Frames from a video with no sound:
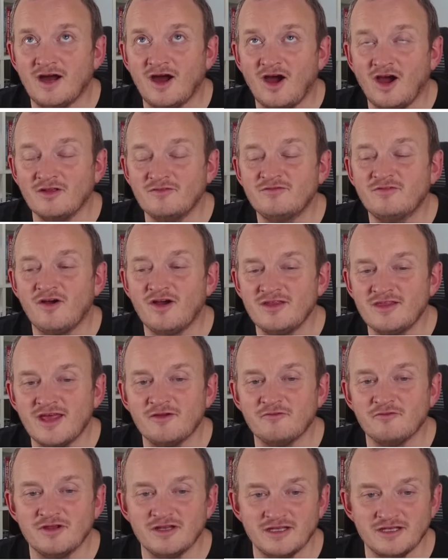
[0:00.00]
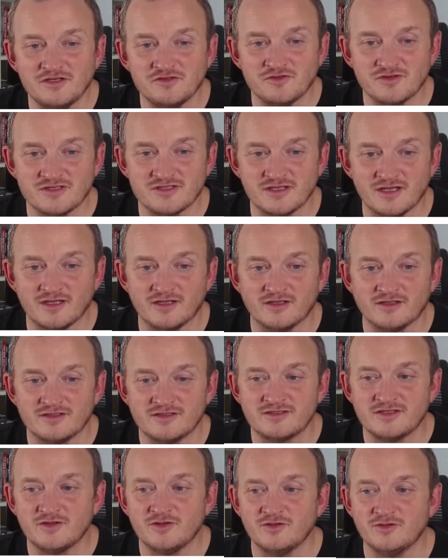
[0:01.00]
I find that really interesting
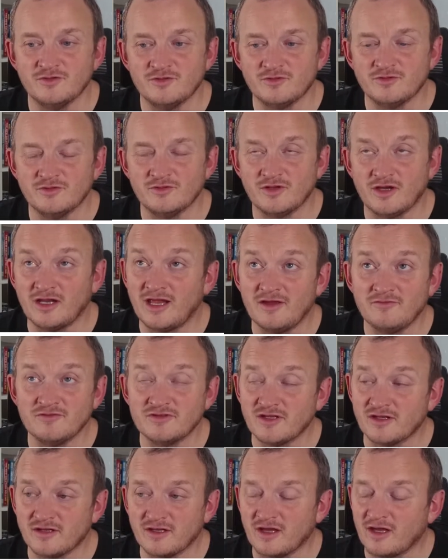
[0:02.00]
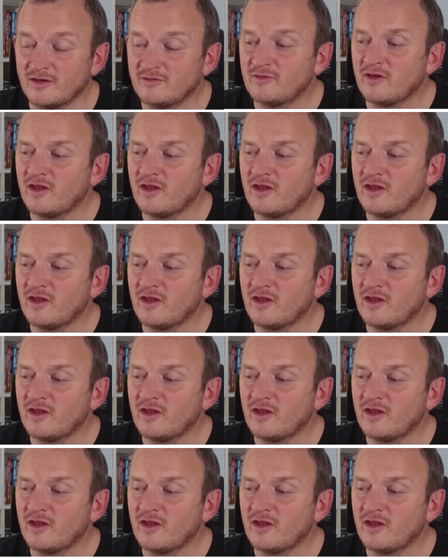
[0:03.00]
too. I haven't done it.